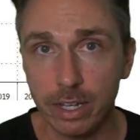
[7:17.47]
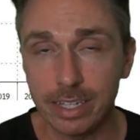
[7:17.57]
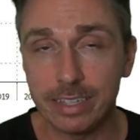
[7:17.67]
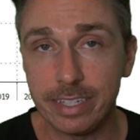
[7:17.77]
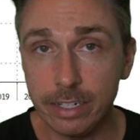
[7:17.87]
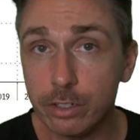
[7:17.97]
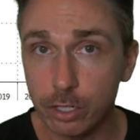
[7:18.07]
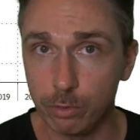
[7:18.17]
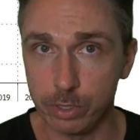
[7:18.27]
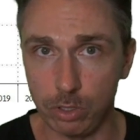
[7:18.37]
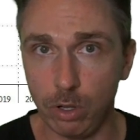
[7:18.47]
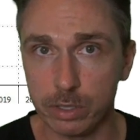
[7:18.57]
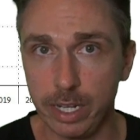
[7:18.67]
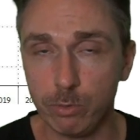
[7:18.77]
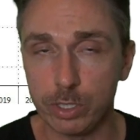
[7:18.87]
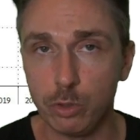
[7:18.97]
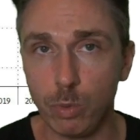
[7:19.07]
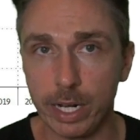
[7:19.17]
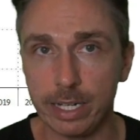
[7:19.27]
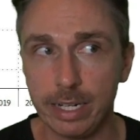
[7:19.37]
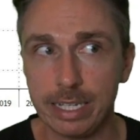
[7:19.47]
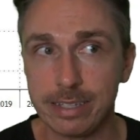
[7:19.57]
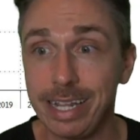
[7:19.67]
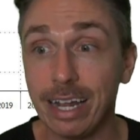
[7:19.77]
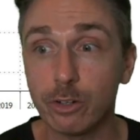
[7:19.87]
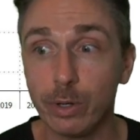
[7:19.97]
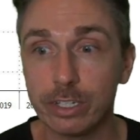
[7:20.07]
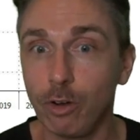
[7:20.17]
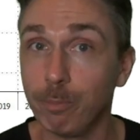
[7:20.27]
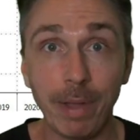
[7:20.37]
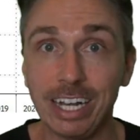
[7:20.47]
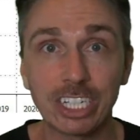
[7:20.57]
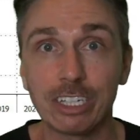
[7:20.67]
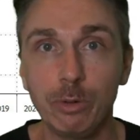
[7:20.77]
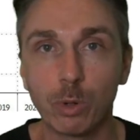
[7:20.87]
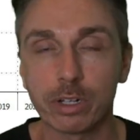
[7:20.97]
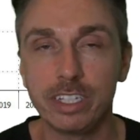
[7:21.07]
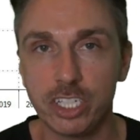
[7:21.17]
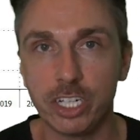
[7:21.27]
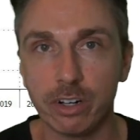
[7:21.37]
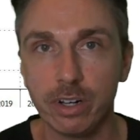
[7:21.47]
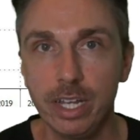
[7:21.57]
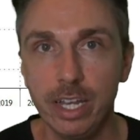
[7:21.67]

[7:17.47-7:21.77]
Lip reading: that didn't result in what you wanted is not going to magically work this year.